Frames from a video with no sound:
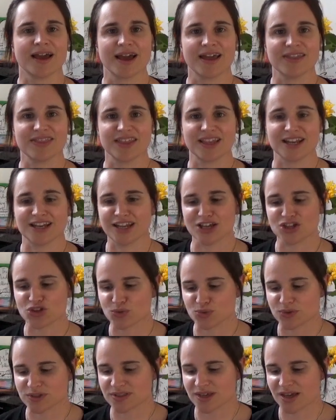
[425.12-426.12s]
in the
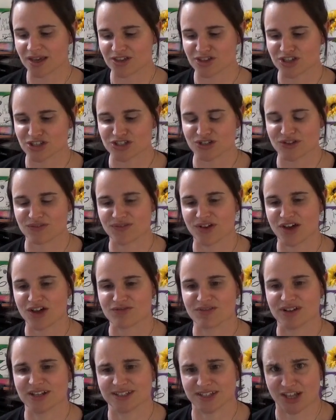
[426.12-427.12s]
initial stages of her
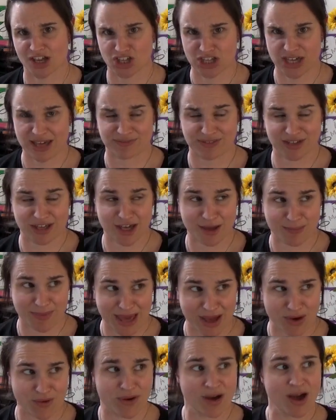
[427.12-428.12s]
research having come
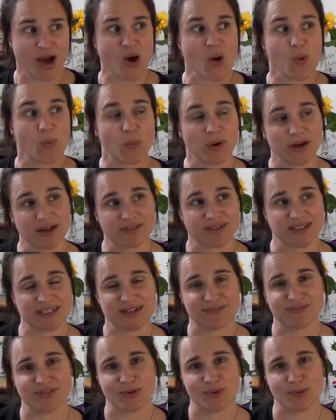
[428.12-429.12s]
out, one of the
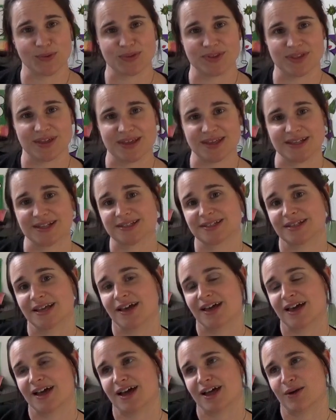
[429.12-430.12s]
difficulties
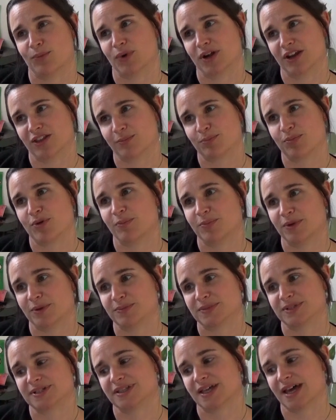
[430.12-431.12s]
and one of the
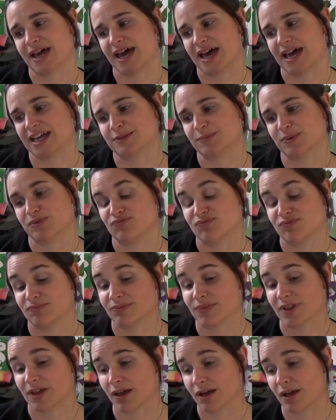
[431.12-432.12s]
problems that has
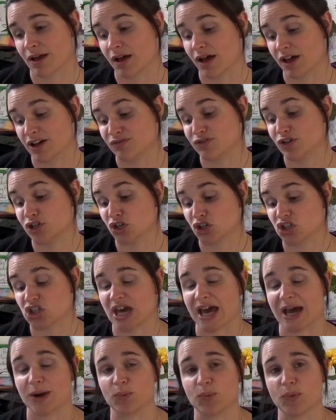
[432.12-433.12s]
been kind of looked
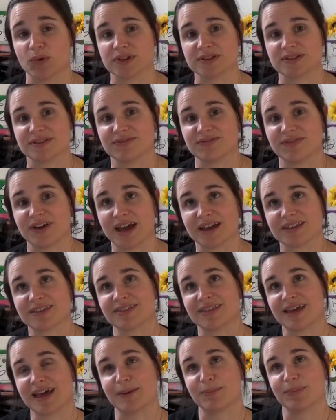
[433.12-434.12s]
at was the
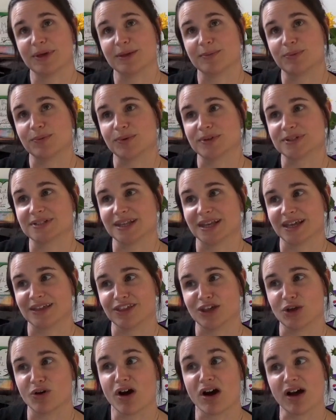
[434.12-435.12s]
fact that people were seeing
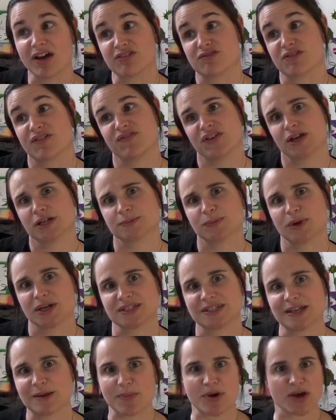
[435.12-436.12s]
you're either a fixed
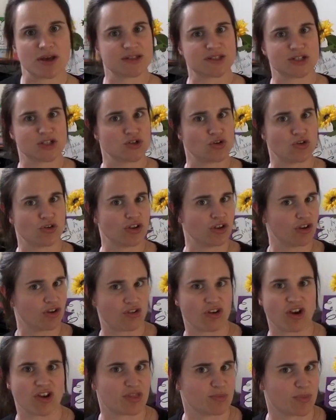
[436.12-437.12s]
mindset person or you're a
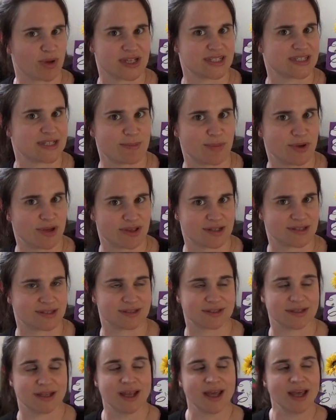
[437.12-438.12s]
growth mindset
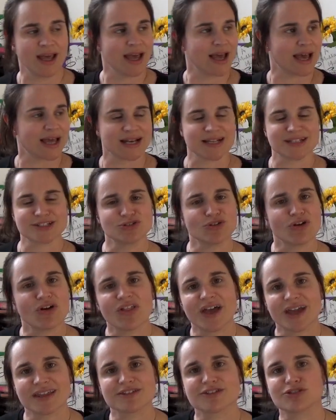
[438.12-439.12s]
person, and it's not
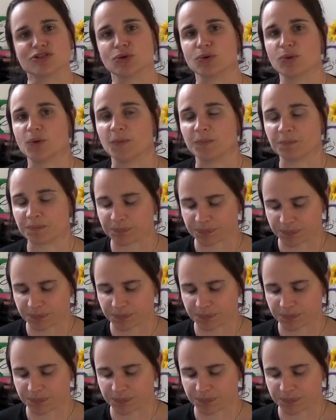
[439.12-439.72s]
that at all.